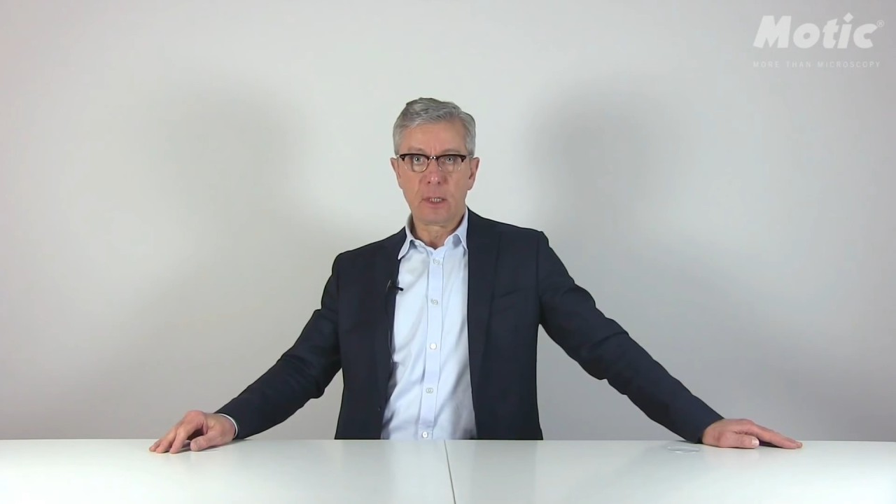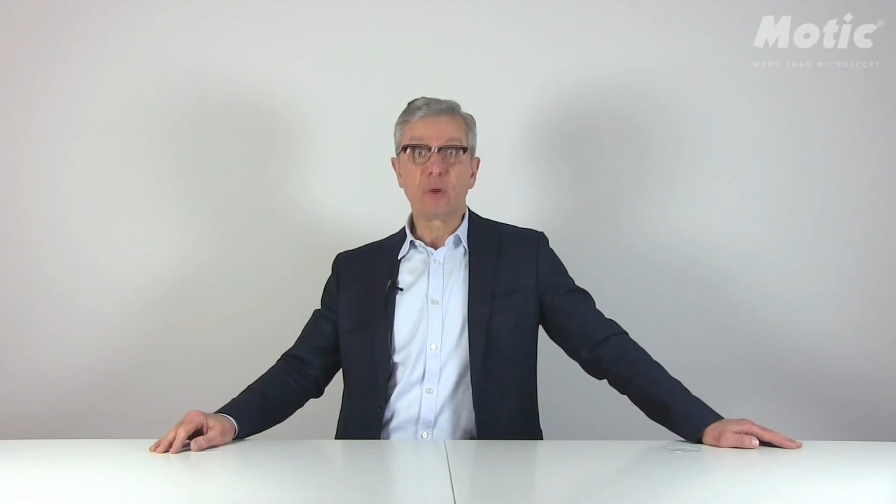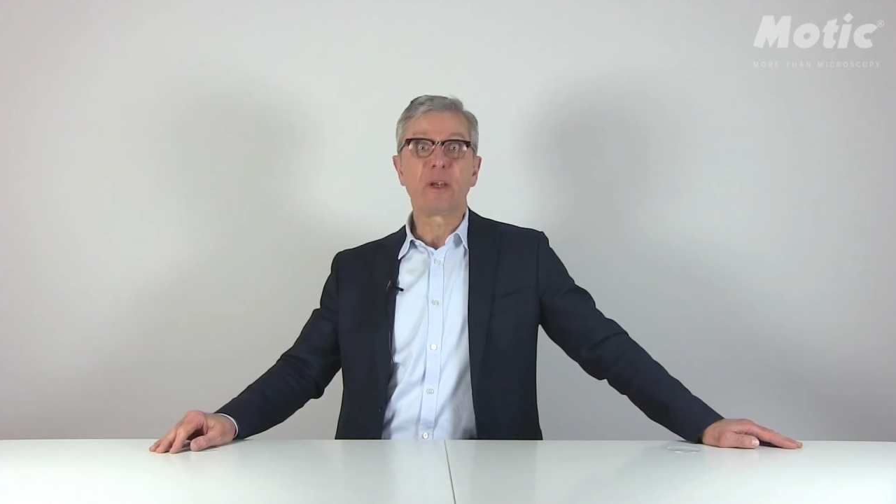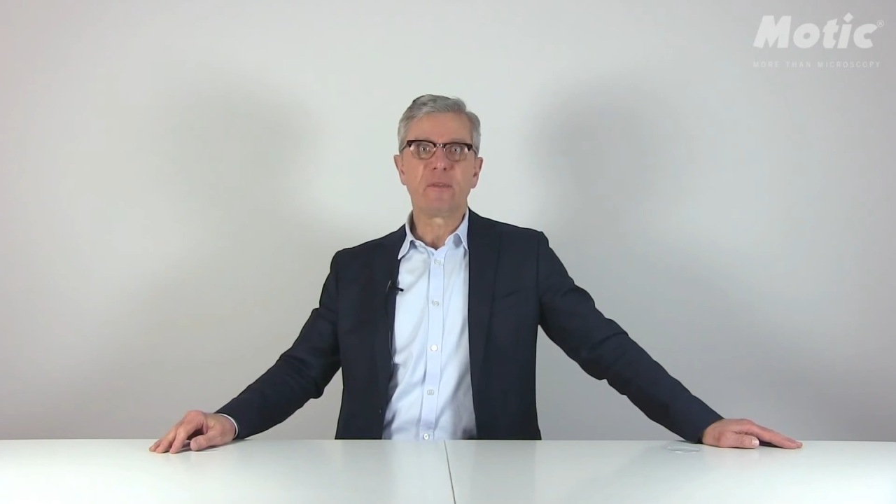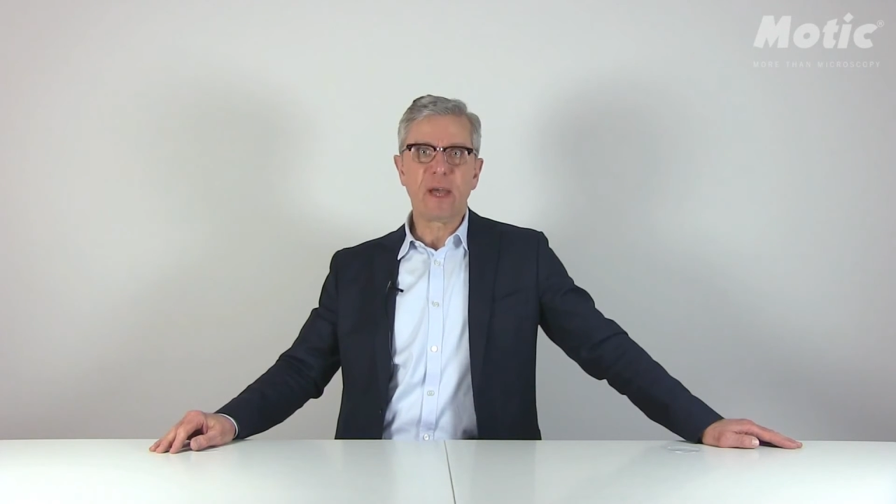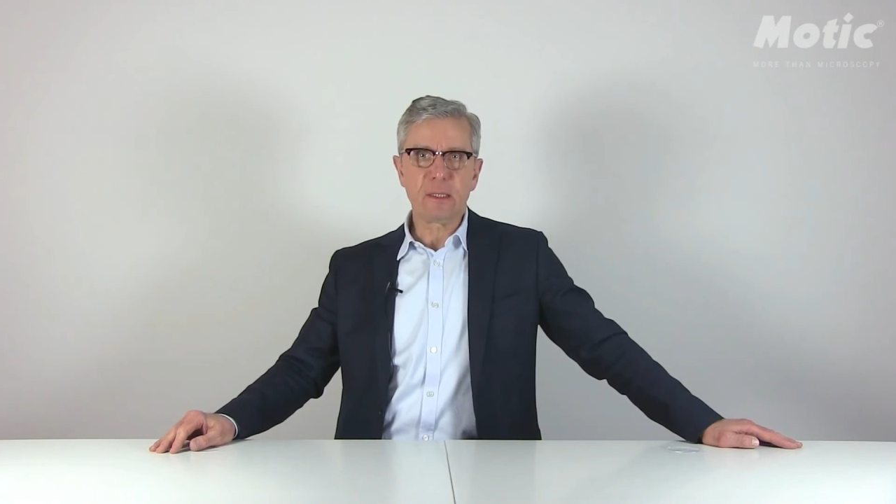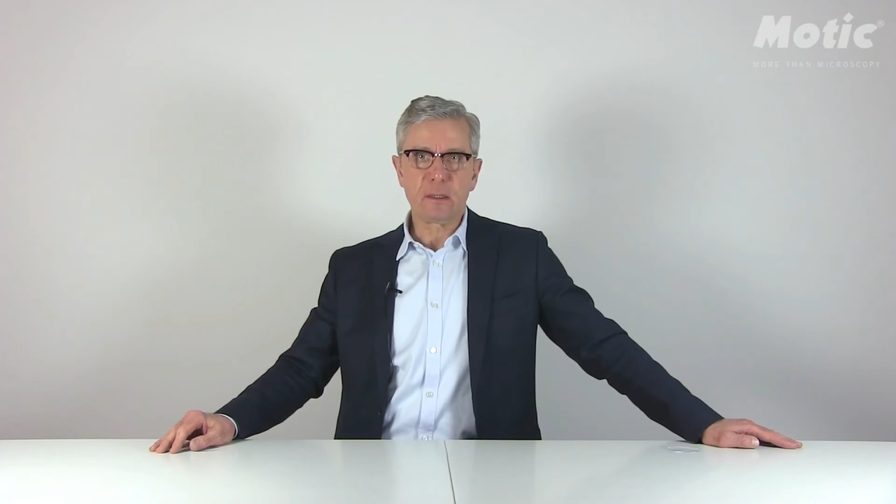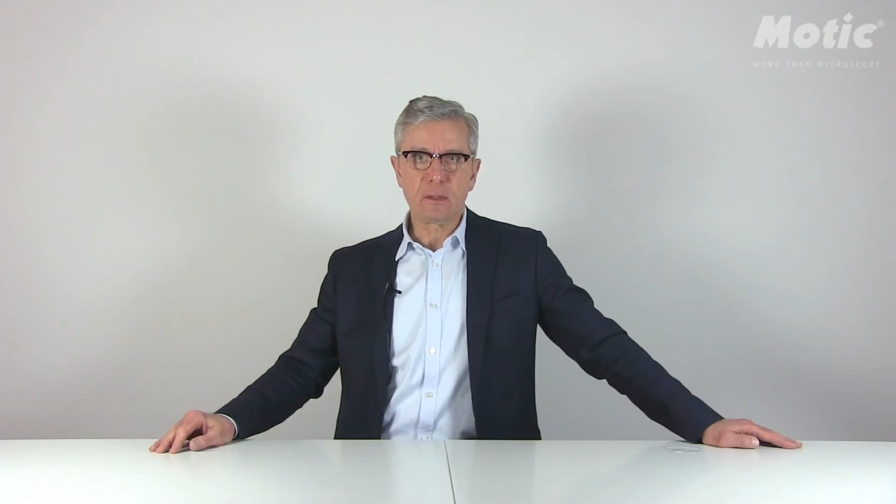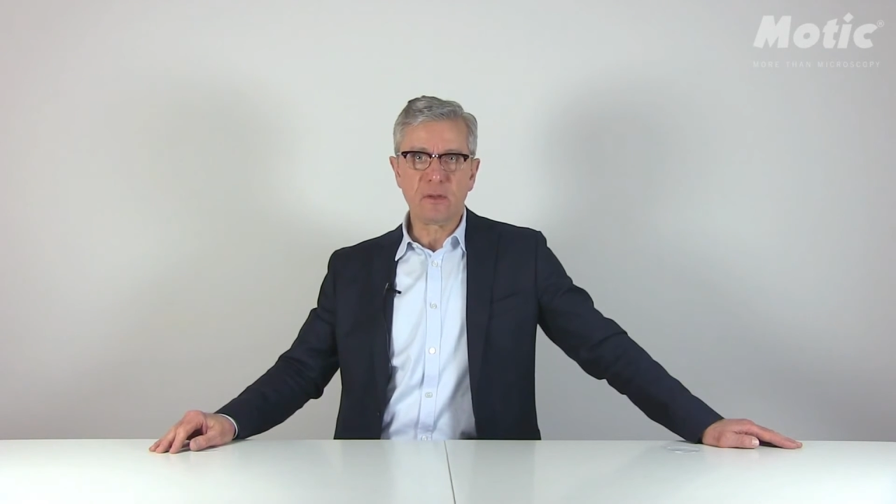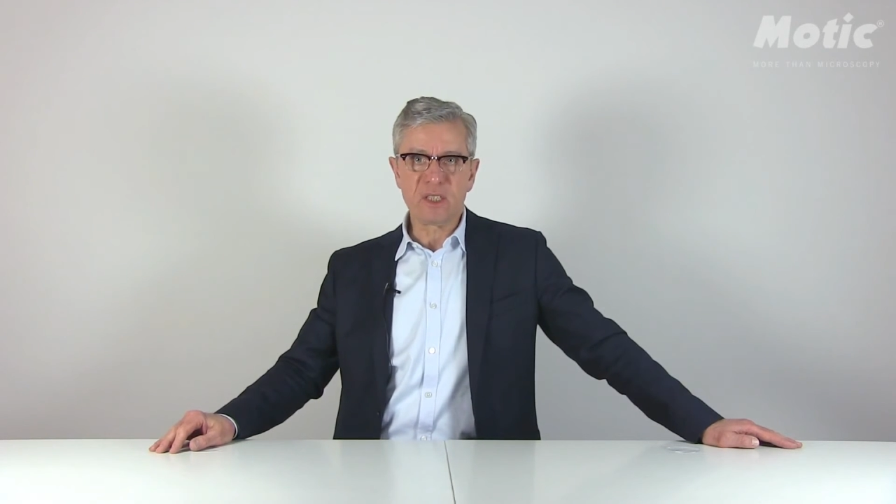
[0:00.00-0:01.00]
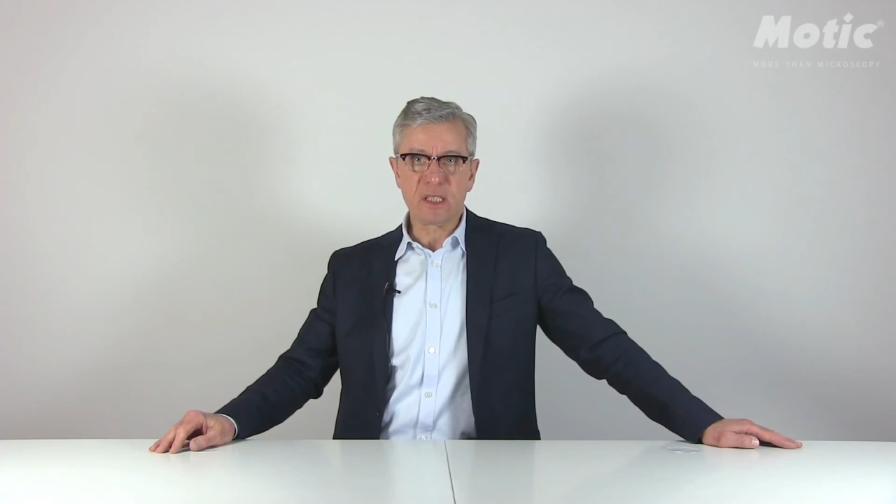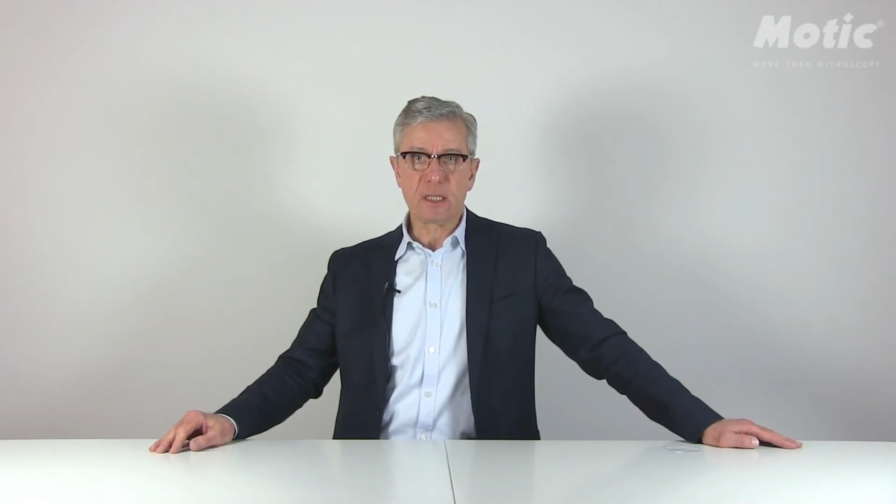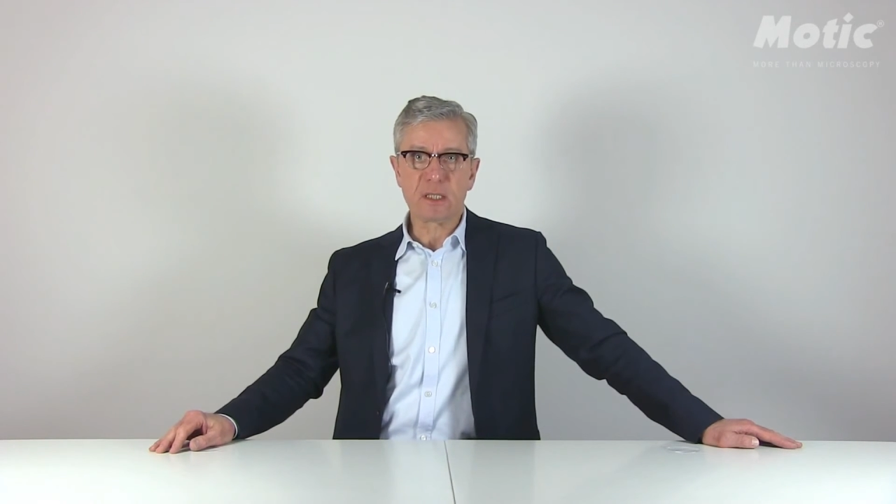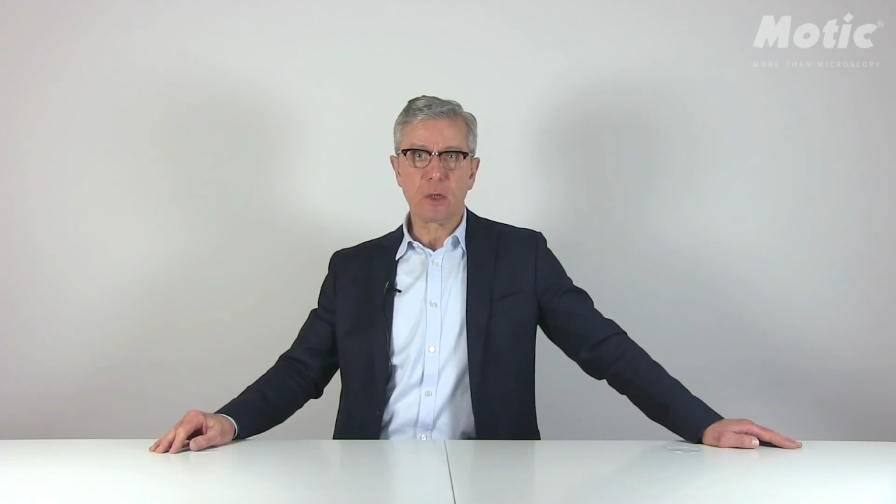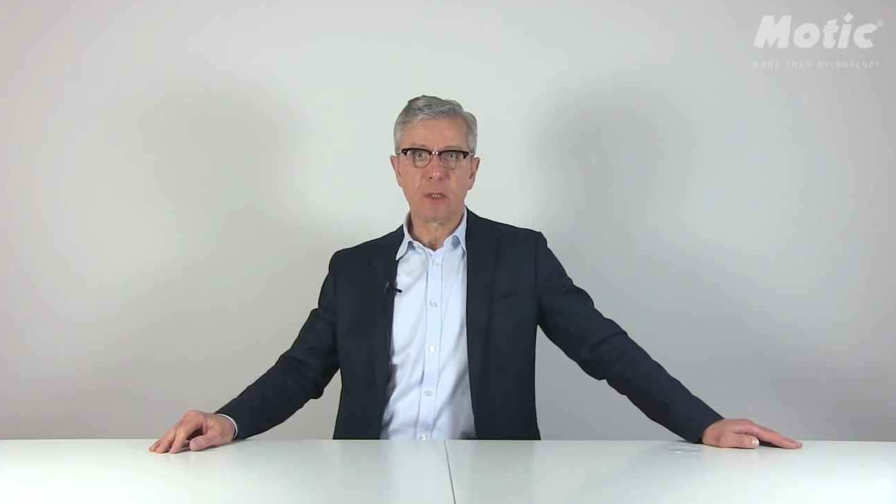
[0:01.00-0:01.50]
You're invited to visit
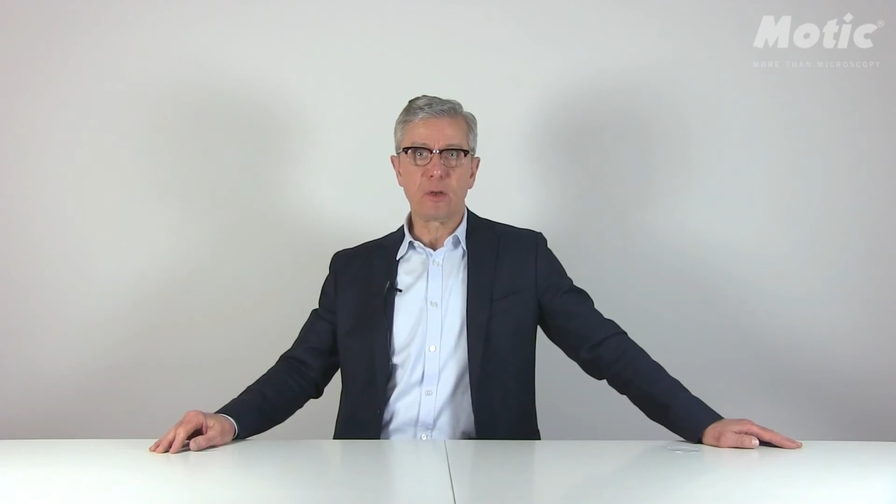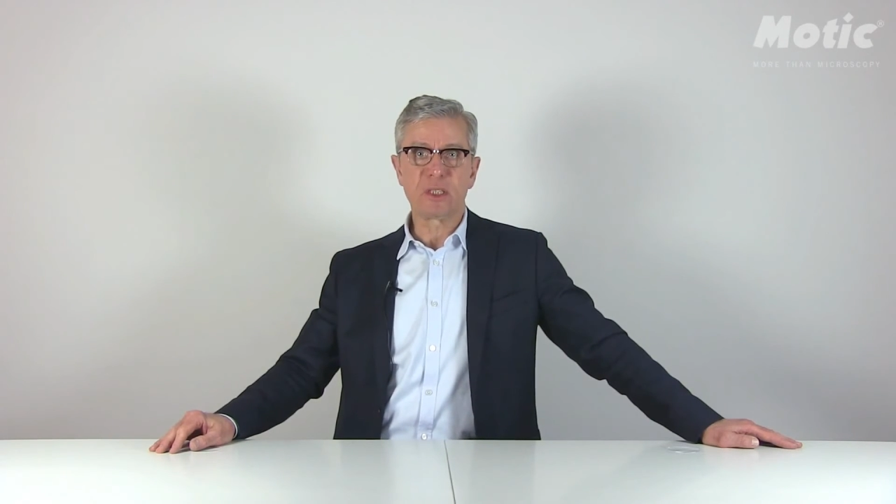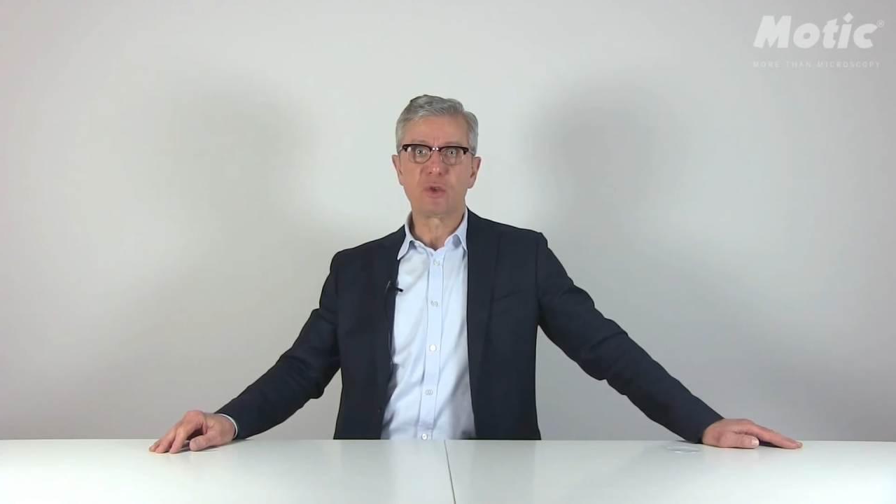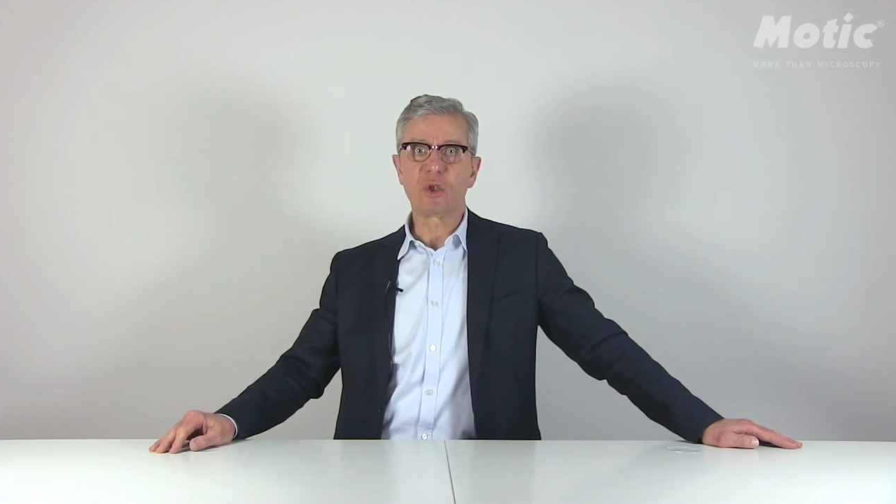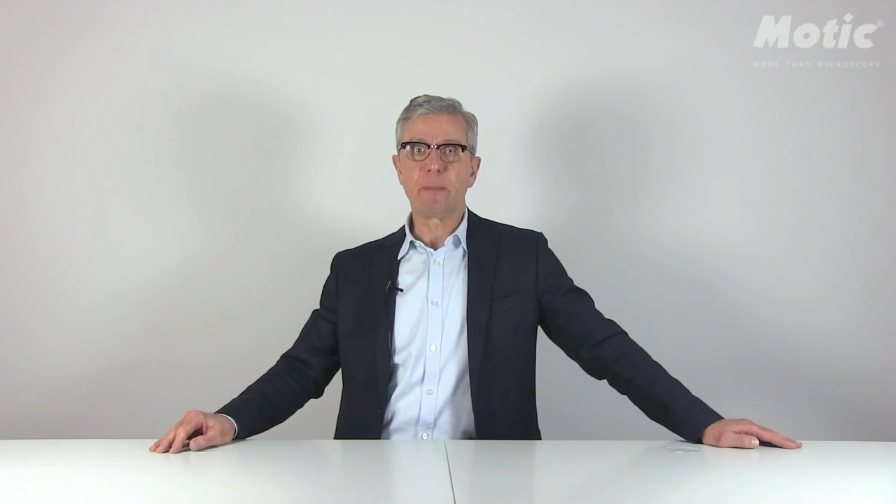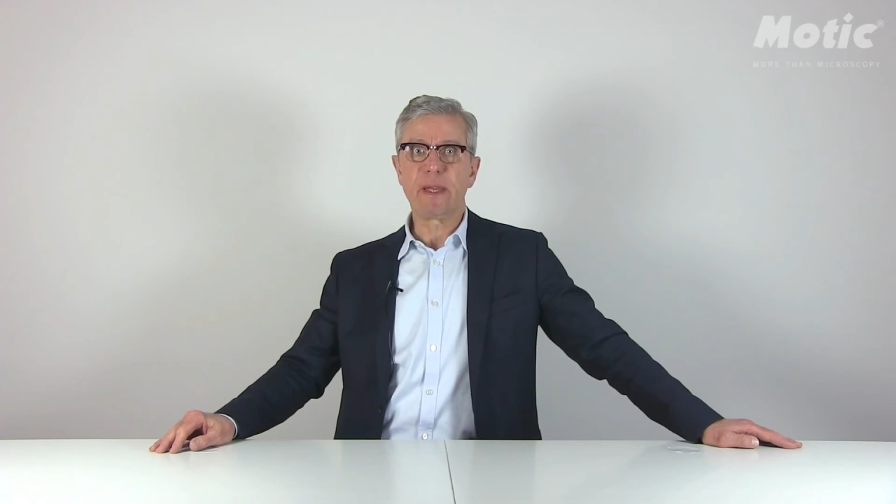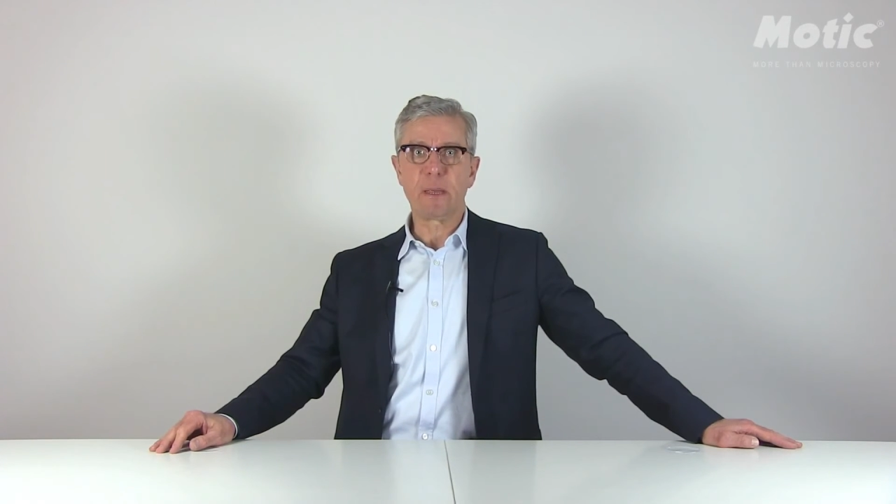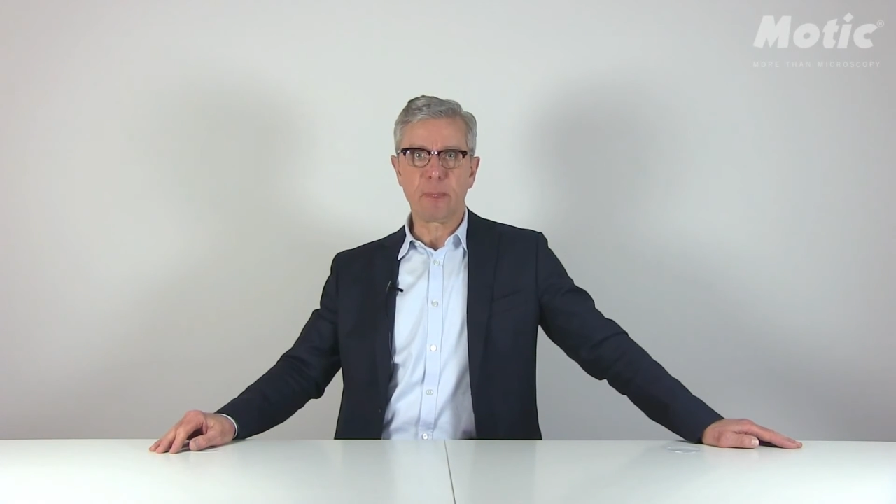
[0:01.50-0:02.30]
us on our social media